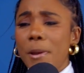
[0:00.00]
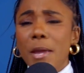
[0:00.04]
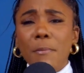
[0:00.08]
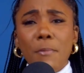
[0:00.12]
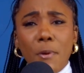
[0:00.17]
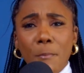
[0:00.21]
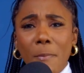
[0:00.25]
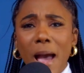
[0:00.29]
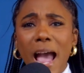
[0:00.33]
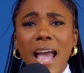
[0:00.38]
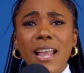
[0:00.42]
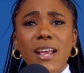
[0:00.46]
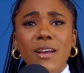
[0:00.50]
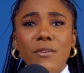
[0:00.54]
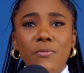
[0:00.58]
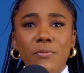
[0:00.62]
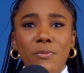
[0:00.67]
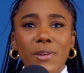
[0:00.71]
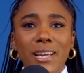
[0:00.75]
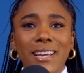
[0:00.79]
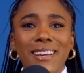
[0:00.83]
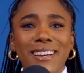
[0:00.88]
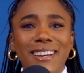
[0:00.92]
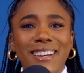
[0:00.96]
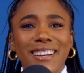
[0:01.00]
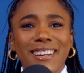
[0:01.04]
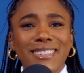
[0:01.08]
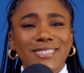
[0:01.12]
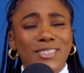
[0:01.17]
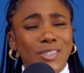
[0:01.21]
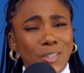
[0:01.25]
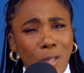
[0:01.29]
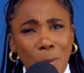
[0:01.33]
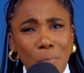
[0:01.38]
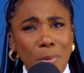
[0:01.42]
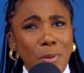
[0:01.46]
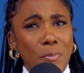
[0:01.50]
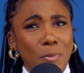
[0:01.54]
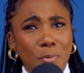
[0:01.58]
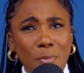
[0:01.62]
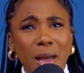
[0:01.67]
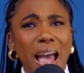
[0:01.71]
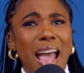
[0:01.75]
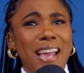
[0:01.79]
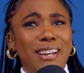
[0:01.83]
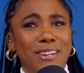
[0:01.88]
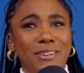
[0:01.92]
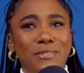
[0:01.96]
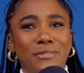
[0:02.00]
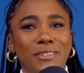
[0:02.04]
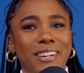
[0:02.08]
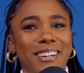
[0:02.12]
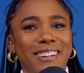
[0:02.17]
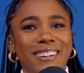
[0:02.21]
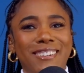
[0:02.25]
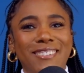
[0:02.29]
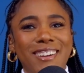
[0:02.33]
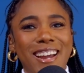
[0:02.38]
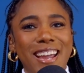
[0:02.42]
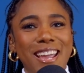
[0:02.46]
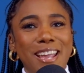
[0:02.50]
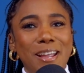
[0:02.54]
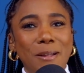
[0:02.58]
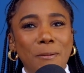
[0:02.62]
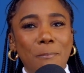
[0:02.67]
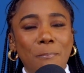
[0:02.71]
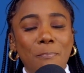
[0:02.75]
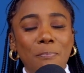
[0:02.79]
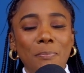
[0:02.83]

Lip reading: people might have. Some people might have. All right.